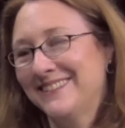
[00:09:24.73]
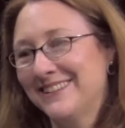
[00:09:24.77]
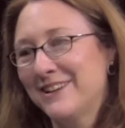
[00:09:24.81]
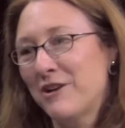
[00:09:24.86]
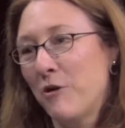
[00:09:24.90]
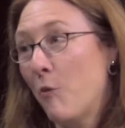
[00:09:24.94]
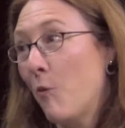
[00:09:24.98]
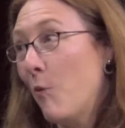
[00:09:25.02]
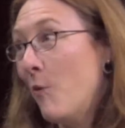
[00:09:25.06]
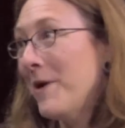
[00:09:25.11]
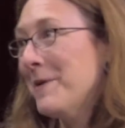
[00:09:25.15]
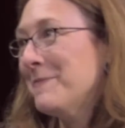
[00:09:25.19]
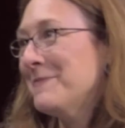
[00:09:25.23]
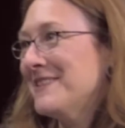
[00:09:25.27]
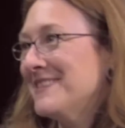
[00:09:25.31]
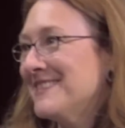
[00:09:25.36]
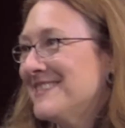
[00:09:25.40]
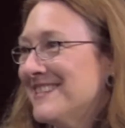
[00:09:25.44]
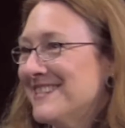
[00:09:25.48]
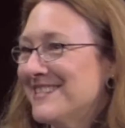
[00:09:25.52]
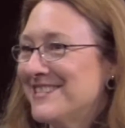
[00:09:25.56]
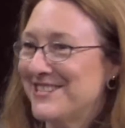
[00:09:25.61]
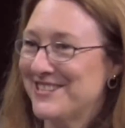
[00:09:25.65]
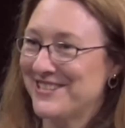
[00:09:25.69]

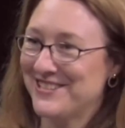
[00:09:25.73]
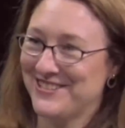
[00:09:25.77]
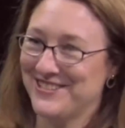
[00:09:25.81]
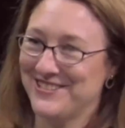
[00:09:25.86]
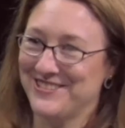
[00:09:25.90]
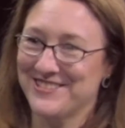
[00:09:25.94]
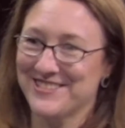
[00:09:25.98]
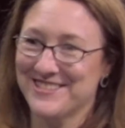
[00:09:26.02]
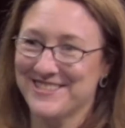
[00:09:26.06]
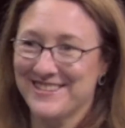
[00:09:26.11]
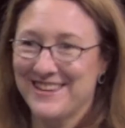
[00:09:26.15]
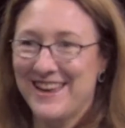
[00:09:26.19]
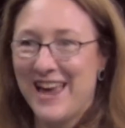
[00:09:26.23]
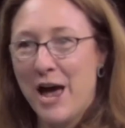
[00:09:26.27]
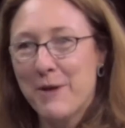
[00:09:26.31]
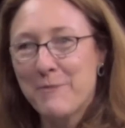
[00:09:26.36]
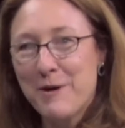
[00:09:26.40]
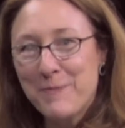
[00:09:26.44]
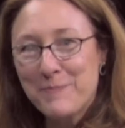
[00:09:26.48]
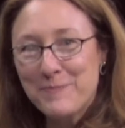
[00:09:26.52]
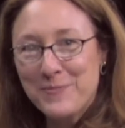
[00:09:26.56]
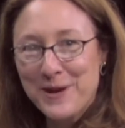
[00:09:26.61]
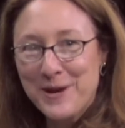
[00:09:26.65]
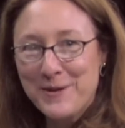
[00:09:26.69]
women's issues. How
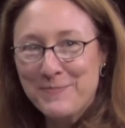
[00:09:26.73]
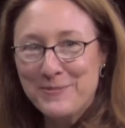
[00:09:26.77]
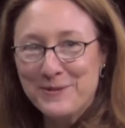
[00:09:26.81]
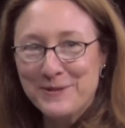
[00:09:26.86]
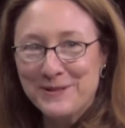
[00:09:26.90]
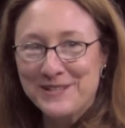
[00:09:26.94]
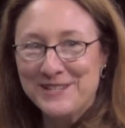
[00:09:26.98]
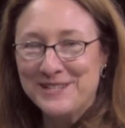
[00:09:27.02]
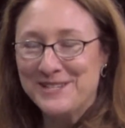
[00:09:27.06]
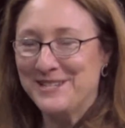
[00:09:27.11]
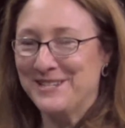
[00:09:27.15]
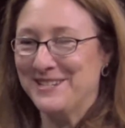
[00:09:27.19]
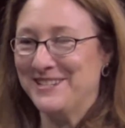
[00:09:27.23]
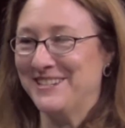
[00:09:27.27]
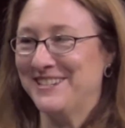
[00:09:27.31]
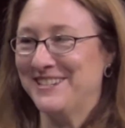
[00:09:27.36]
about people issues?